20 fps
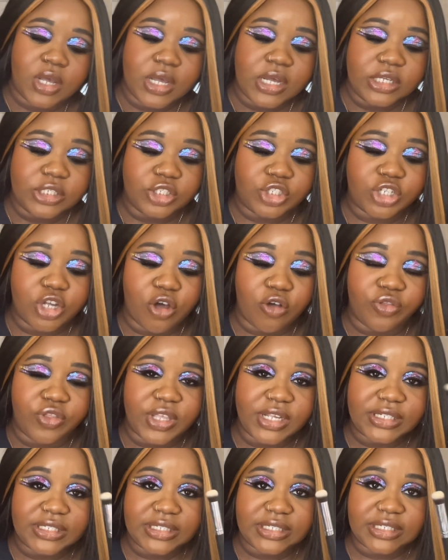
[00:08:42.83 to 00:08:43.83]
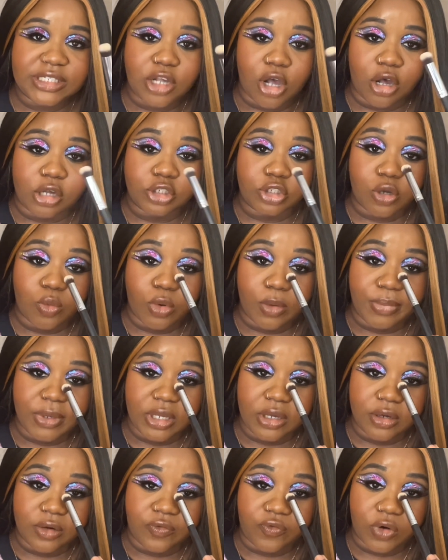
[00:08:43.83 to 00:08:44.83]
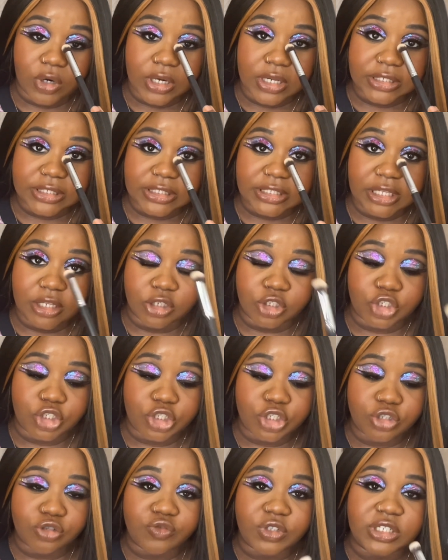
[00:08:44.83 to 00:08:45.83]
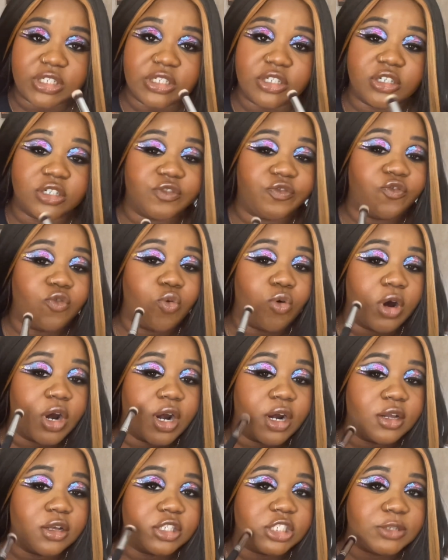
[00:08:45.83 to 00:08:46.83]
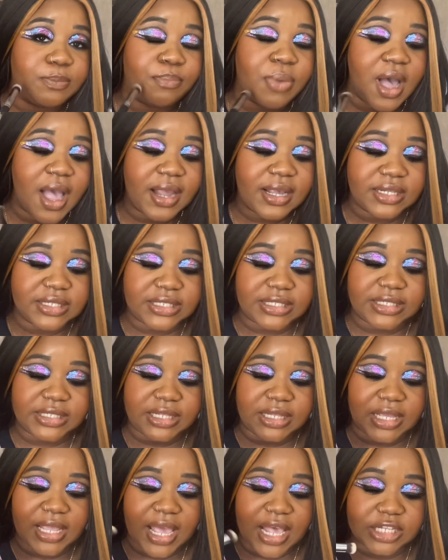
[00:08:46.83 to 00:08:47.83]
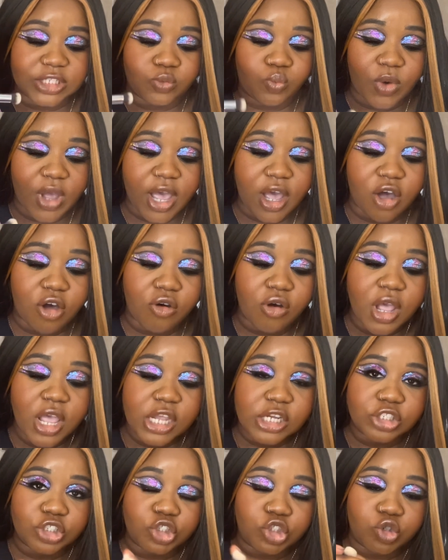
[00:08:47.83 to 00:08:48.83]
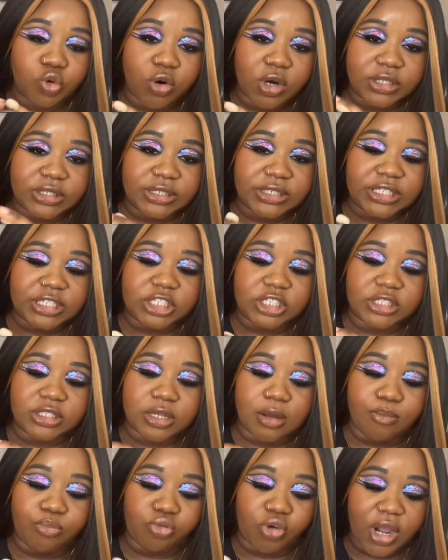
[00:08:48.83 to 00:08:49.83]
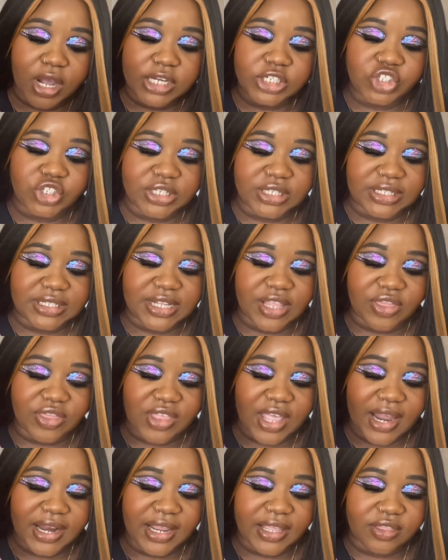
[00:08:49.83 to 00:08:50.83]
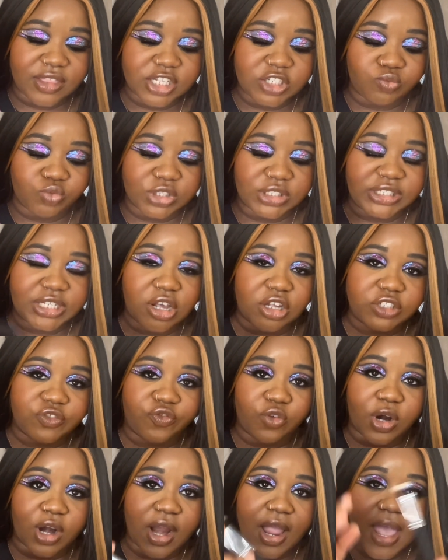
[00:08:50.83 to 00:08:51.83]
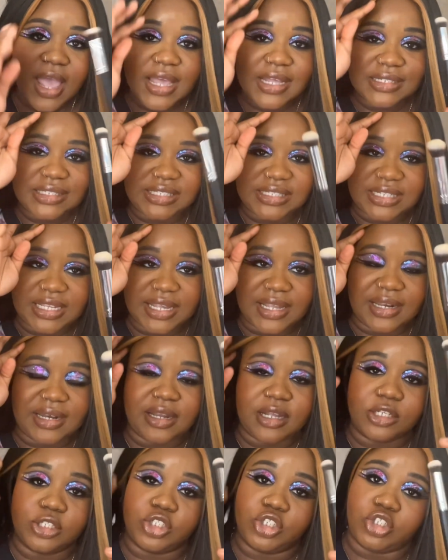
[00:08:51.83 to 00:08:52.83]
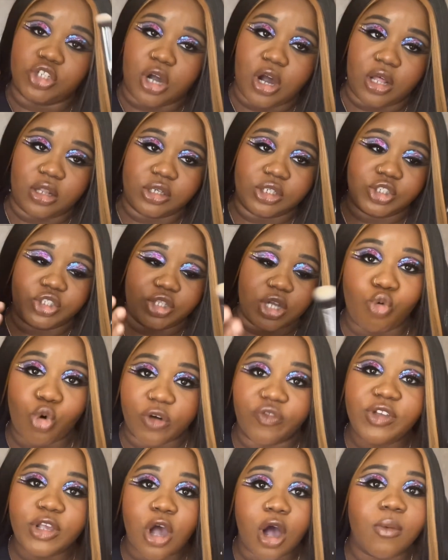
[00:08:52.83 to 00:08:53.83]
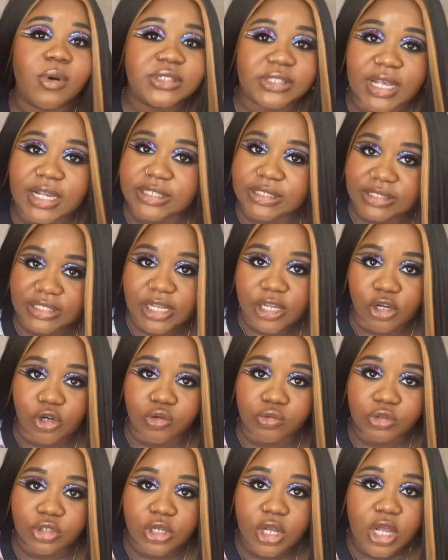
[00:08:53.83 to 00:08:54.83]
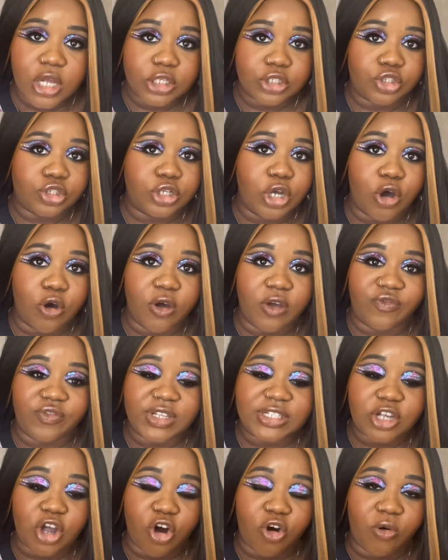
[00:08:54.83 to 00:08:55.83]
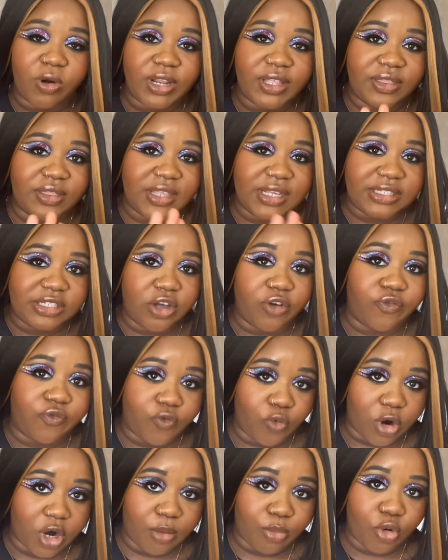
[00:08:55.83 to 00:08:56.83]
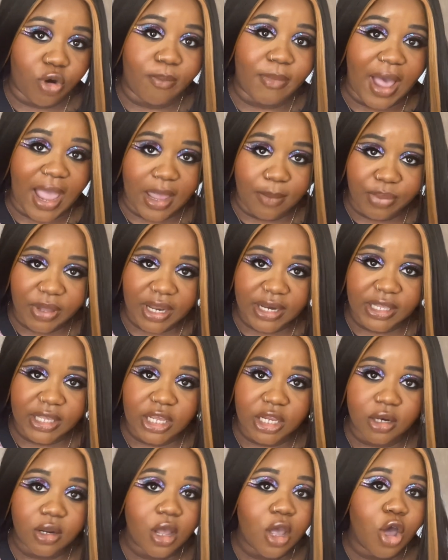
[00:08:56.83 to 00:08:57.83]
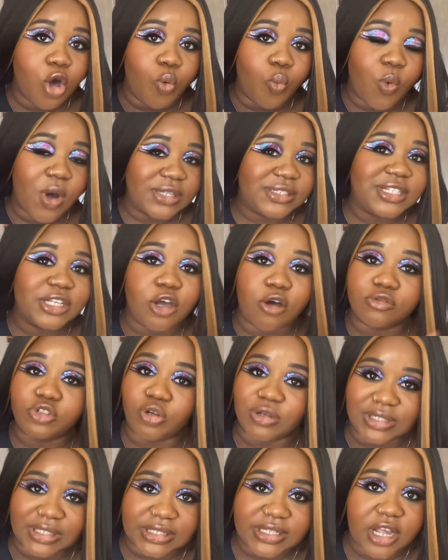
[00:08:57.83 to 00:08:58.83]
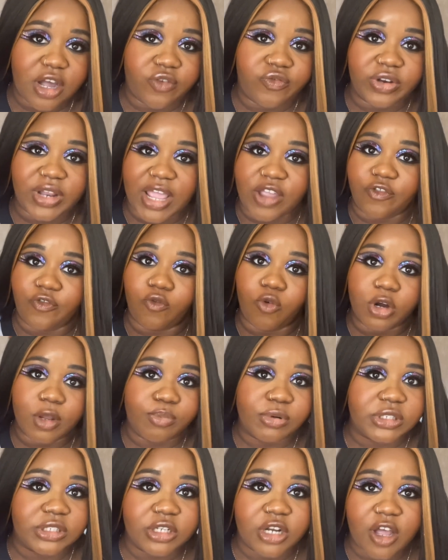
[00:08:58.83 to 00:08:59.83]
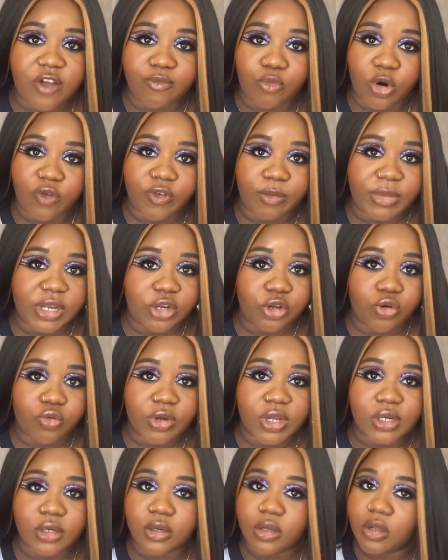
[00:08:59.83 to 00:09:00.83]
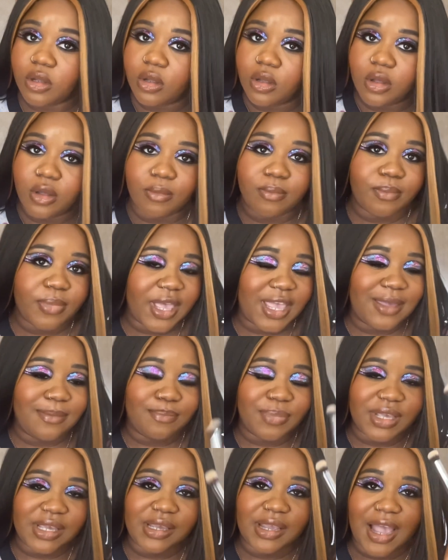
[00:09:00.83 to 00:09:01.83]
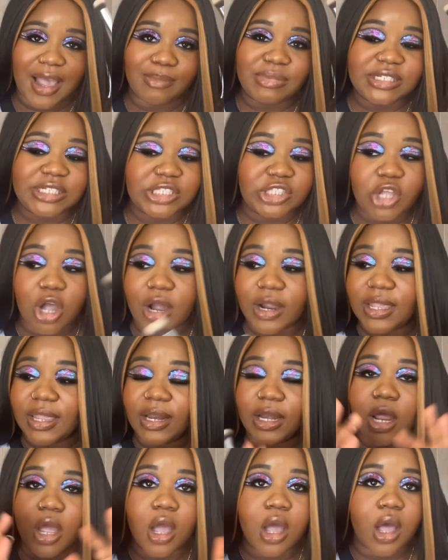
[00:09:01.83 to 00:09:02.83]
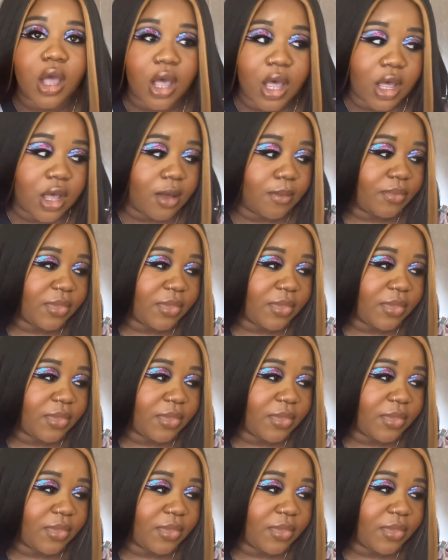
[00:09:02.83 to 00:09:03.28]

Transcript: So this is also will be good for concealer too. This is good for spot concealing as well. Short, dense brush. It's synthetic. This retails for $10. Morphe always has sales. So if it's already this affordable, in my opinion, once it goes on sale for like 40% off, Morphe be doing, baby, I be stocking up.